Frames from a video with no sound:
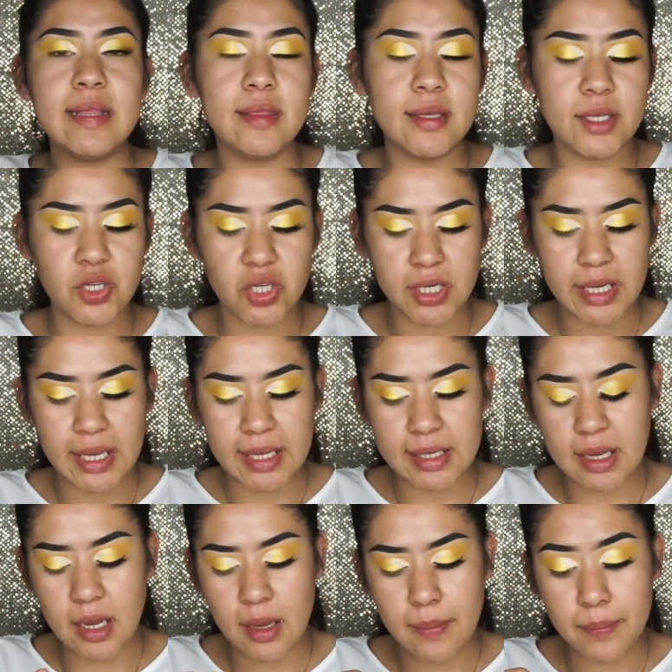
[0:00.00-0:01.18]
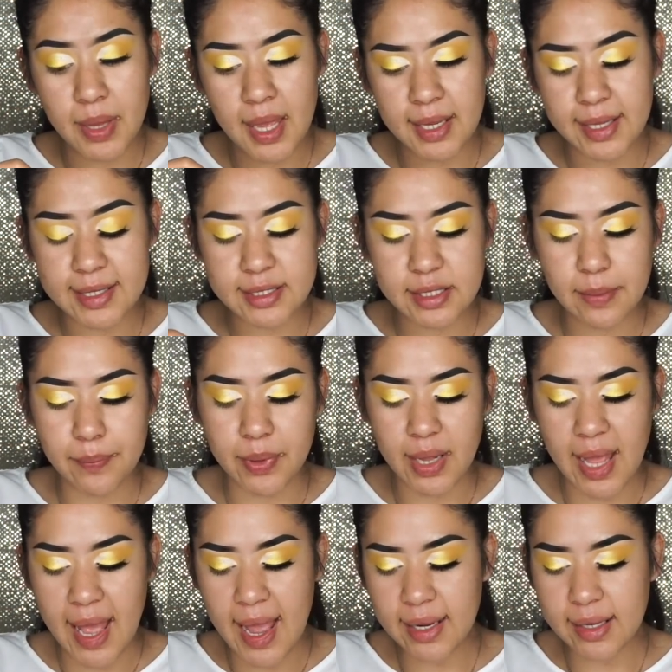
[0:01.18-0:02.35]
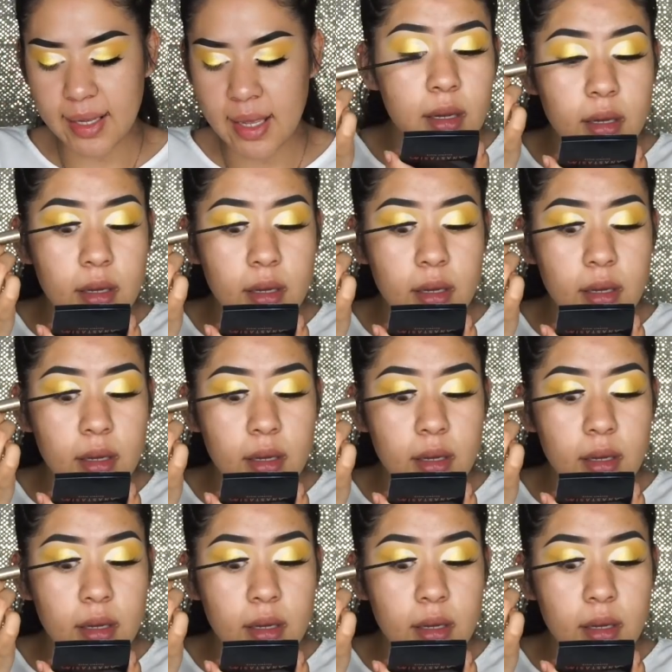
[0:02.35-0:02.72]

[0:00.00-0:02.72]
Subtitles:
in this shade Blackest Black.